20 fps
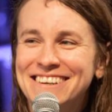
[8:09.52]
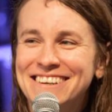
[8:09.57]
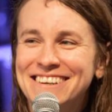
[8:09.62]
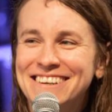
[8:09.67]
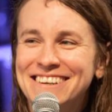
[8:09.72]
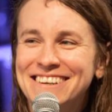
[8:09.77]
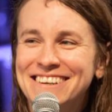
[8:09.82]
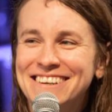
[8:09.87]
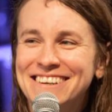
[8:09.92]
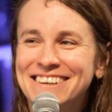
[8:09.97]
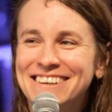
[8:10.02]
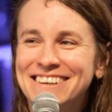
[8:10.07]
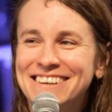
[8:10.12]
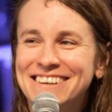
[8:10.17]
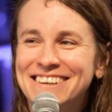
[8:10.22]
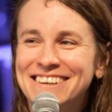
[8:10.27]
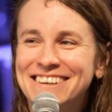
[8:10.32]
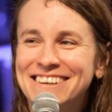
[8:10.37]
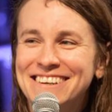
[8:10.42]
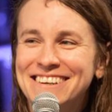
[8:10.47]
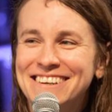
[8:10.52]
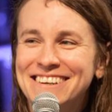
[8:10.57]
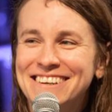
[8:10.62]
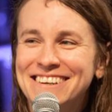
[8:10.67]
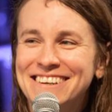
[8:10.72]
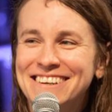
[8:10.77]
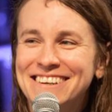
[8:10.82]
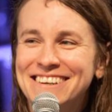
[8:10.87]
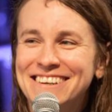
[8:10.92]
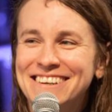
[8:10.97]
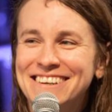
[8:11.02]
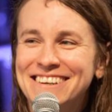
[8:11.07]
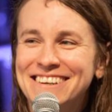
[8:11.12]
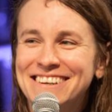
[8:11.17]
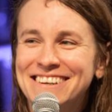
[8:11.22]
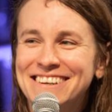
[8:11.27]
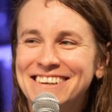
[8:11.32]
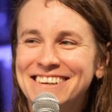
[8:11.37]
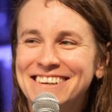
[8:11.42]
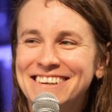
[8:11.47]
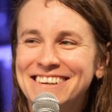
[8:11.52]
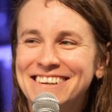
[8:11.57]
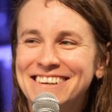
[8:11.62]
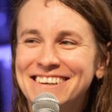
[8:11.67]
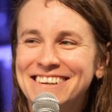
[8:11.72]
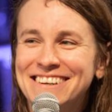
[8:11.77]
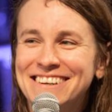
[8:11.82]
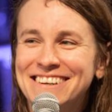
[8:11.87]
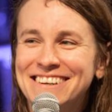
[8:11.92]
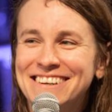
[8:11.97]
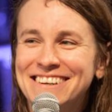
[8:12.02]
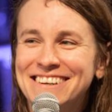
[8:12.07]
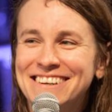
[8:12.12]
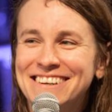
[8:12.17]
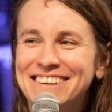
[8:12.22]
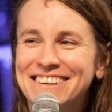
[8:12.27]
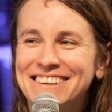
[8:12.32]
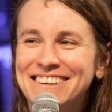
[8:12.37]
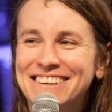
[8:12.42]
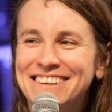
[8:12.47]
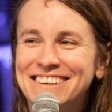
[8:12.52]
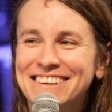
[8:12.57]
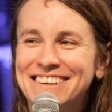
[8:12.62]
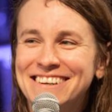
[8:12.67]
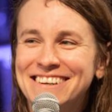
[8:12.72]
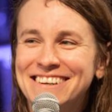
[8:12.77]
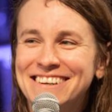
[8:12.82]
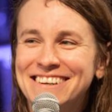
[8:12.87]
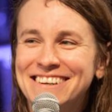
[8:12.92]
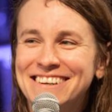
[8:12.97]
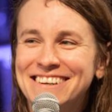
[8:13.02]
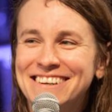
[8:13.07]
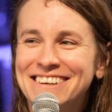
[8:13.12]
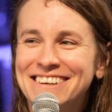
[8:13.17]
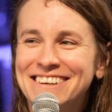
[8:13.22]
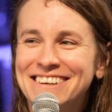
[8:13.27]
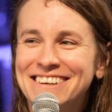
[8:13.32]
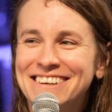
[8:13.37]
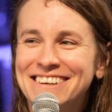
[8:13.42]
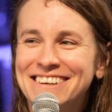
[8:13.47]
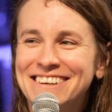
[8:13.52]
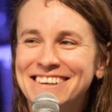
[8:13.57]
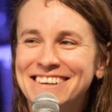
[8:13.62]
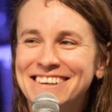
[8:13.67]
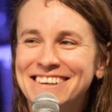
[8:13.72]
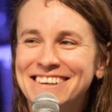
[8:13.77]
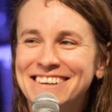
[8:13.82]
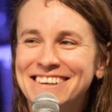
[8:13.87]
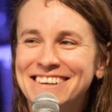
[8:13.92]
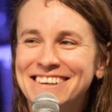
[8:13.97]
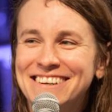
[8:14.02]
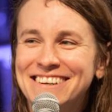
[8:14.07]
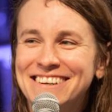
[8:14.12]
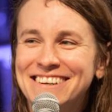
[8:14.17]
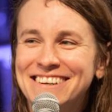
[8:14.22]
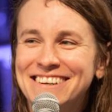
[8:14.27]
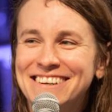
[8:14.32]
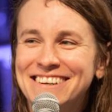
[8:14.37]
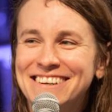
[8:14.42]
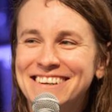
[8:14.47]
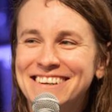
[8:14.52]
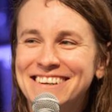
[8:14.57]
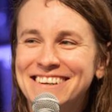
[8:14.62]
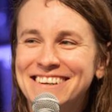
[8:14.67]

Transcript: [no speech]